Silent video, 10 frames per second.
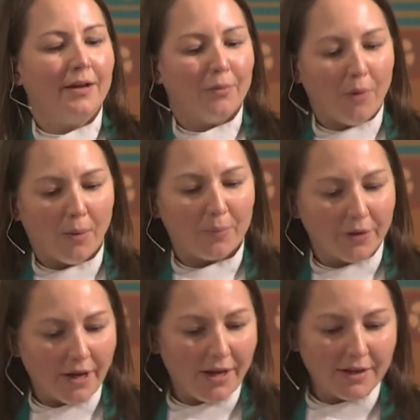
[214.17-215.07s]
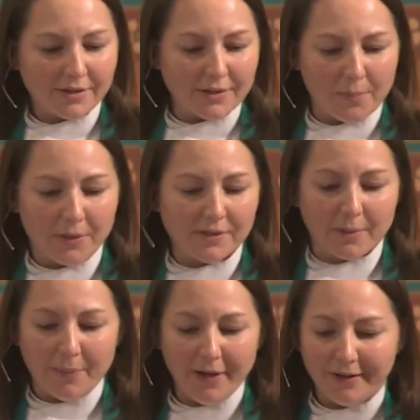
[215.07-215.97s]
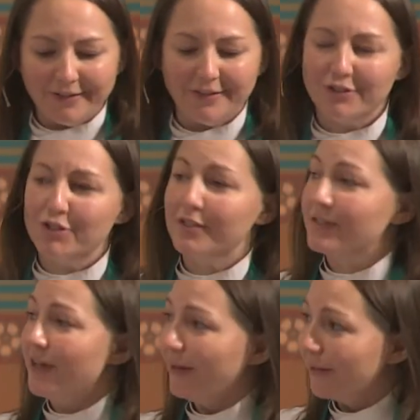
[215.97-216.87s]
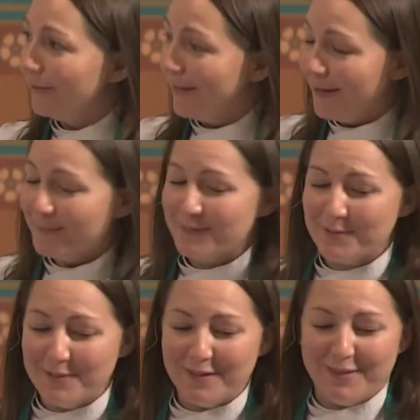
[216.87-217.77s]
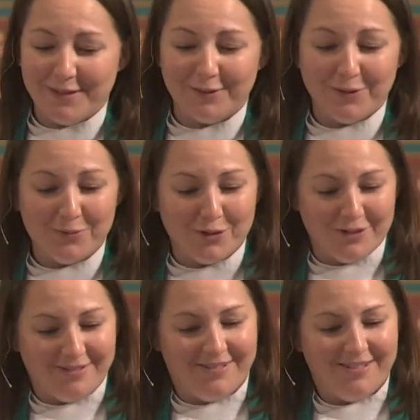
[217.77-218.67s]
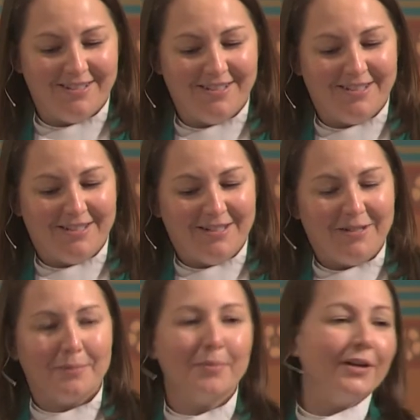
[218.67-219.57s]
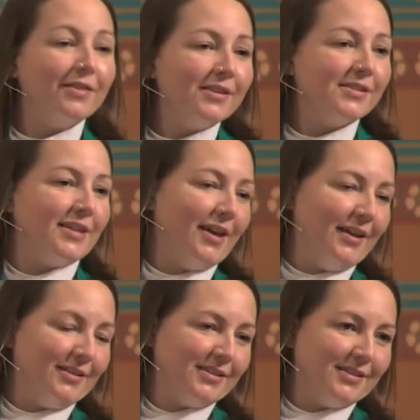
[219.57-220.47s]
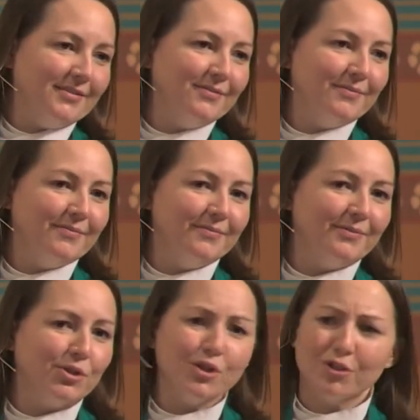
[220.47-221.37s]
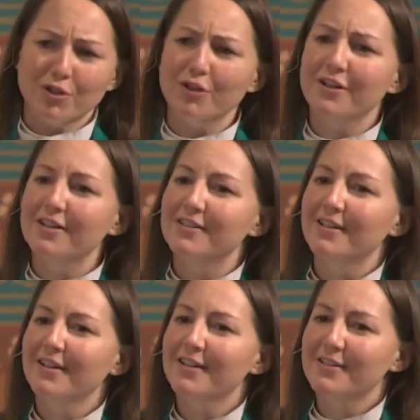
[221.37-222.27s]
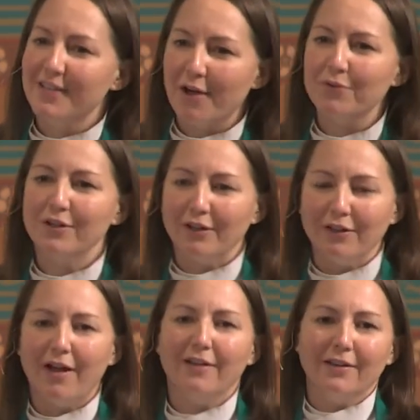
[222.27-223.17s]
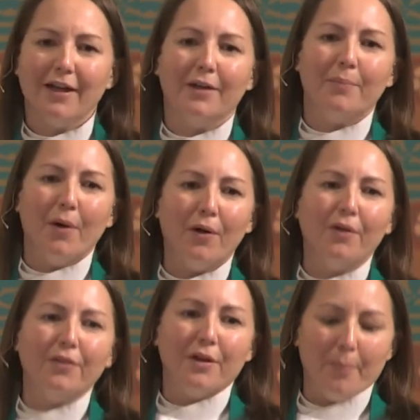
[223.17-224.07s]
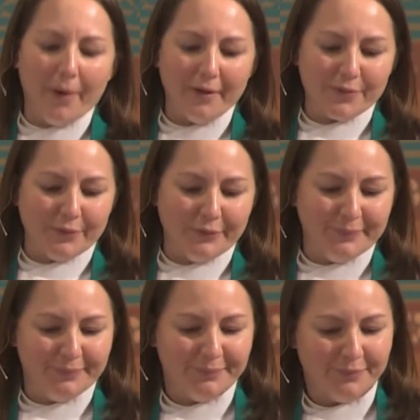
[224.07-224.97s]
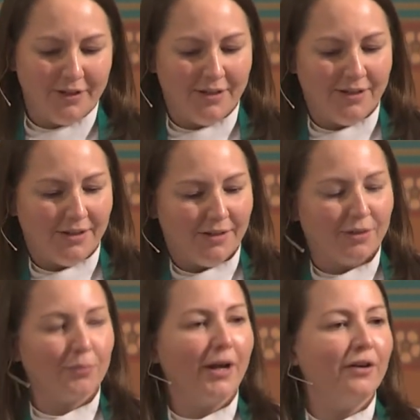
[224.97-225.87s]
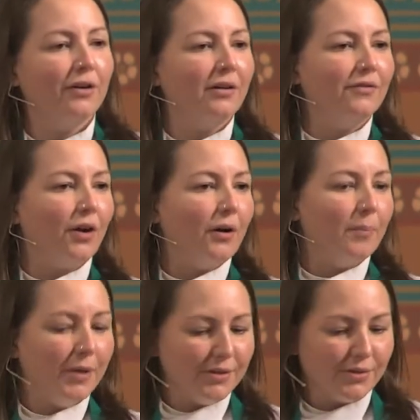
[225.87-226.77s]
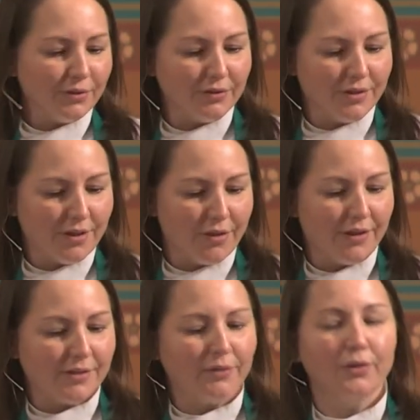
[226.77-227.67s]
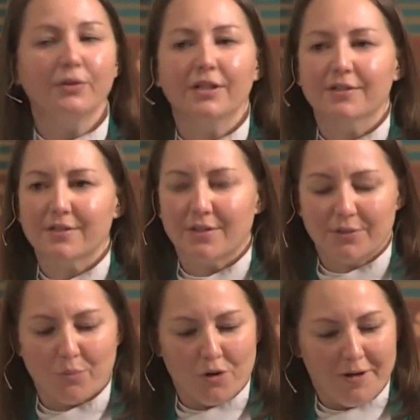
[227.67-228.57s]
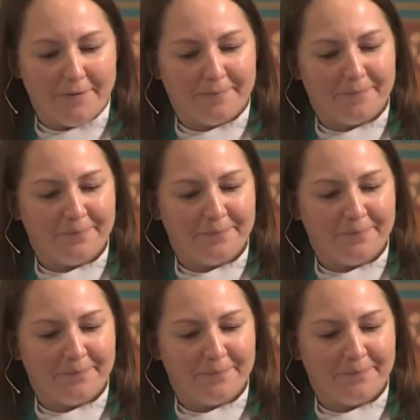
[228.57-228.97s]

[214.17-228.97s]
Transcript: While Brené is an Episcopalian, she does not claim to be a theologian. But in this case, she sure does sound a lot like Paul the Apostle, the writer of our epistle to the Thessalonians this morning.